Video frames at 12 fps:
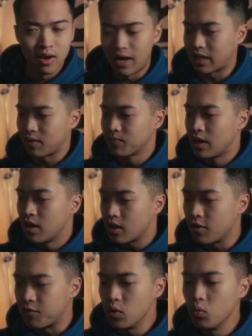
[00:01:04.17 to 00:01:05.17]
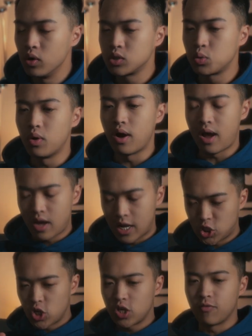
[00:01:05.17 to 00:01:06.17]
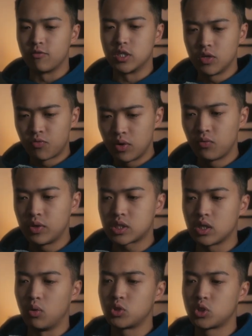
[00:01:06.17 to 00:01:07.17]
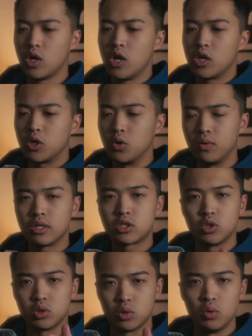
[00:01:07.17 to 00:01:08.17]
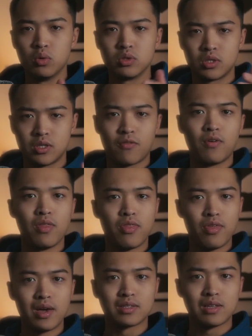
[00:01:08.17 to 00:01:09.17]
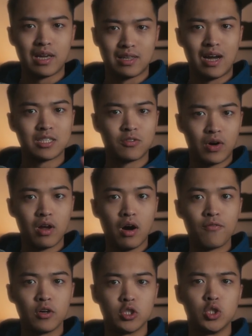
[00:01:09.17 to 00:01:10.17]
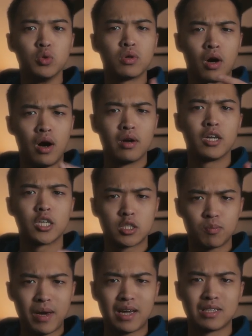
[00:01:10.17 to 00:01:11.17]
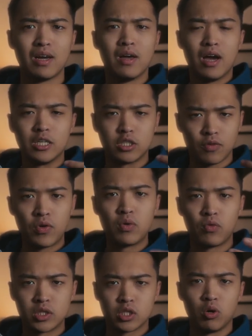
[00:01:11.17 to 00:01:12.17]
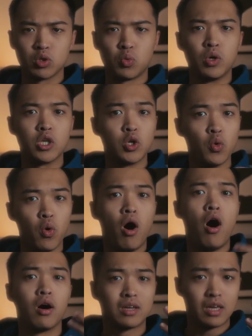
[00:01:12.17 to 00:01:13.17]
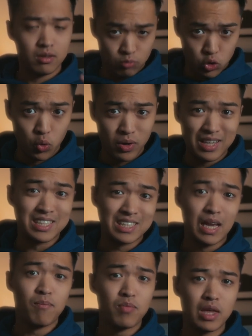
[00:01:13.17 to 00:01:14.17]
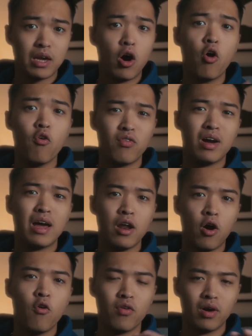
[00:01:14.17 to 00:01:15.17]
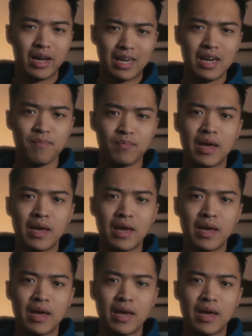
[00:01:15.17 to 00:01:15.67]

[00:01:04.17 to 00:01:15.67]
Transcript: Like, if you want to achieve different results, you need to do different things. Like, that's very obvious. You can't expect a different result when you are keep doing the same thing over and over again.